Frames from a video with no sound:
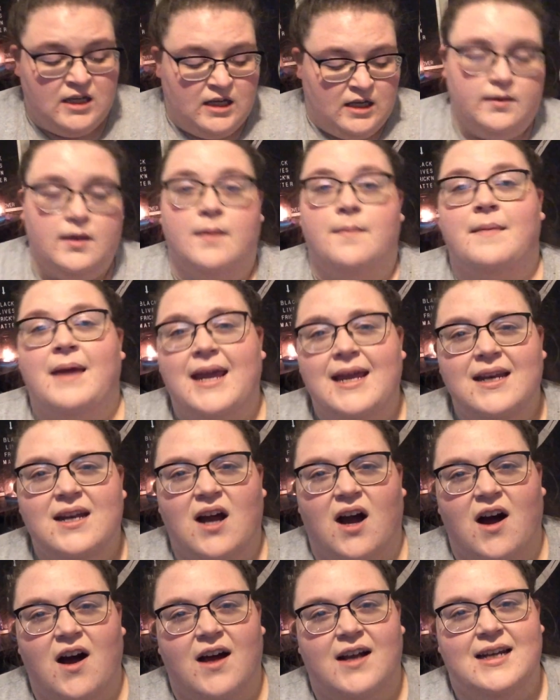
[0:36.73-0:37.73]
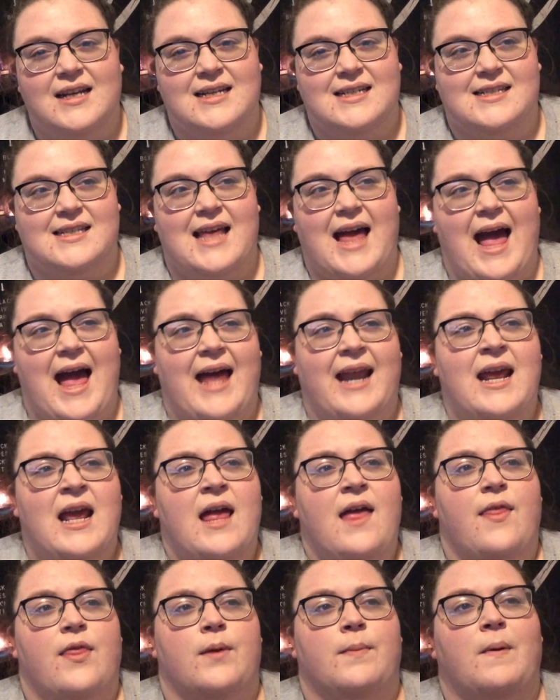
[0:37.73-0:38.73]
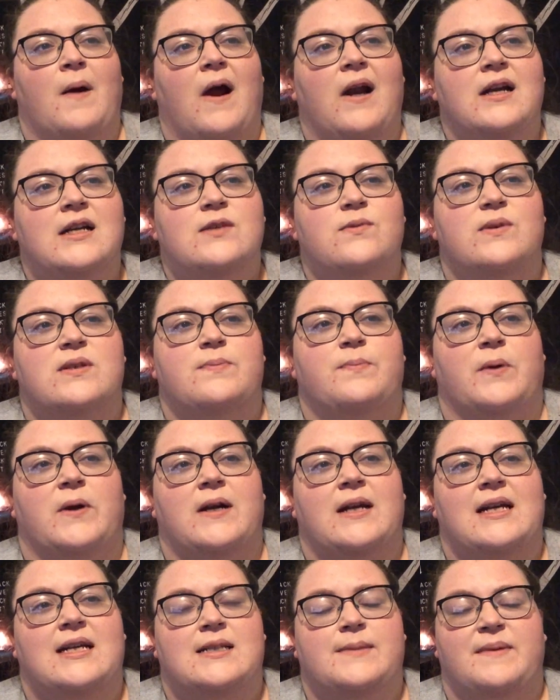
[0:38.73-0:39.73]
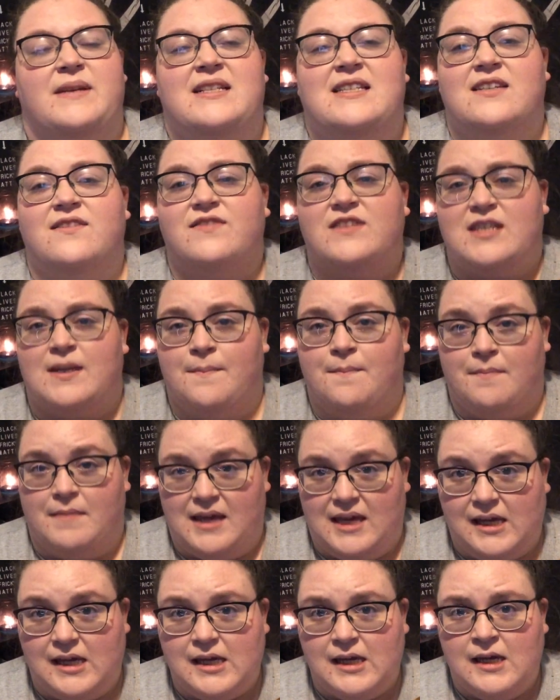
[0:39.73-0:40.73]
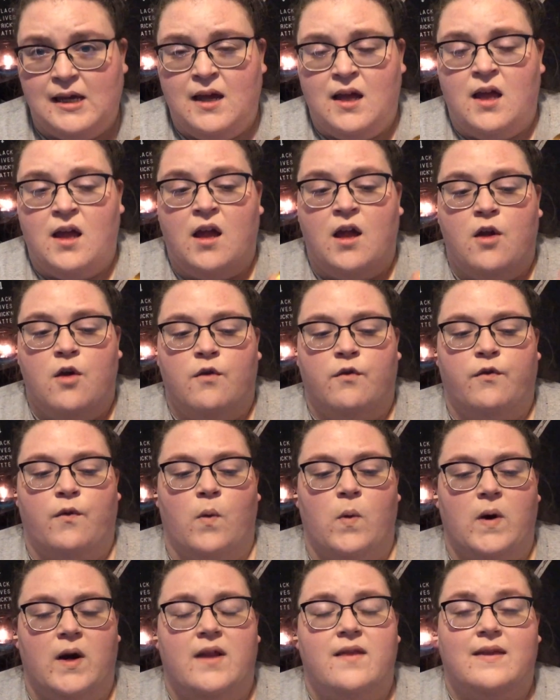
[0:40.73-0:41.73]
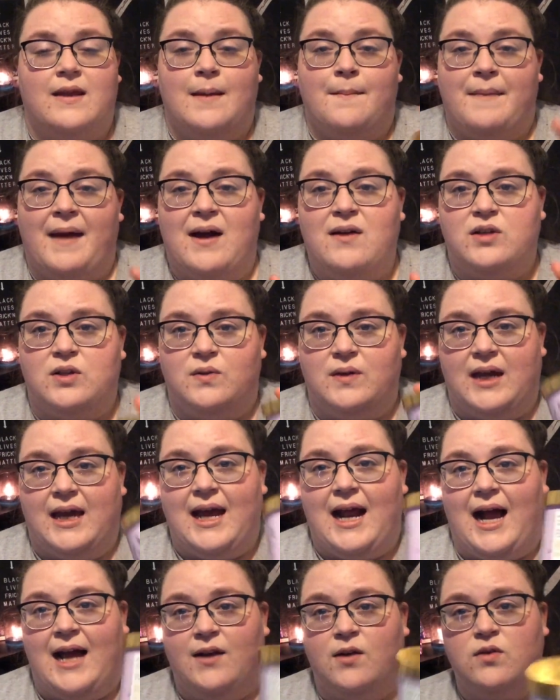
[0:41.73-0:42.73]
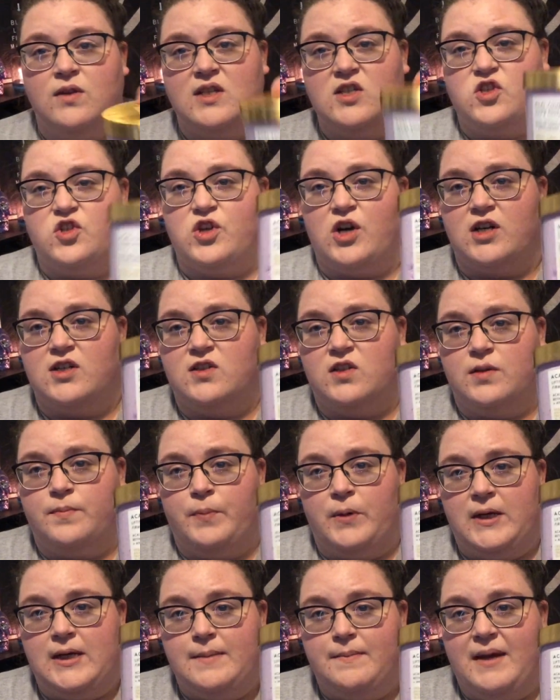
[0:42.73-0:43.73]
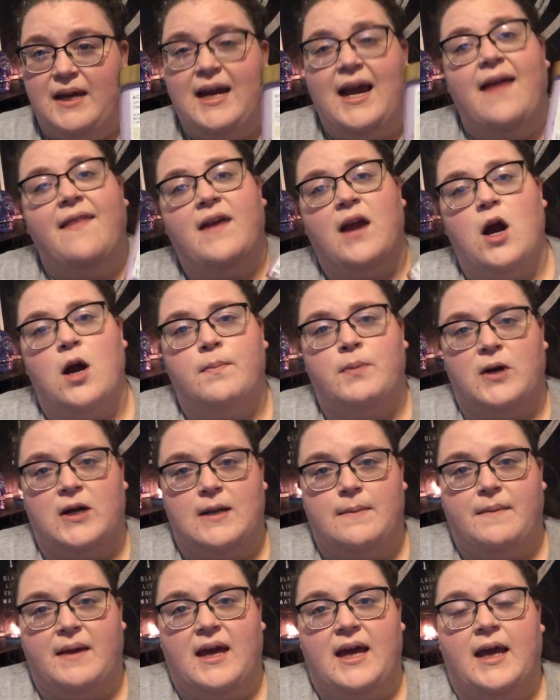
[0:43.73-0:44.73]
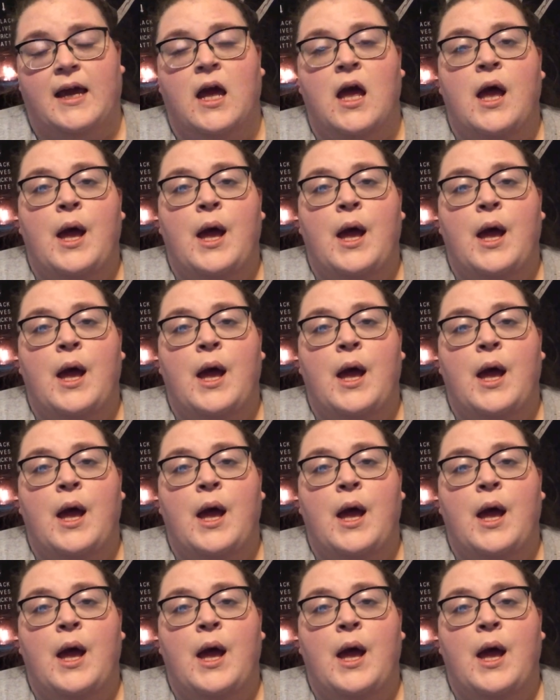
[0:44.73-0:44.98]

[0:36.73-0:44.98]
The main con is that the product was pretty expensive to me for the amount you get. I know these jars look pretty big, and they are pretty big,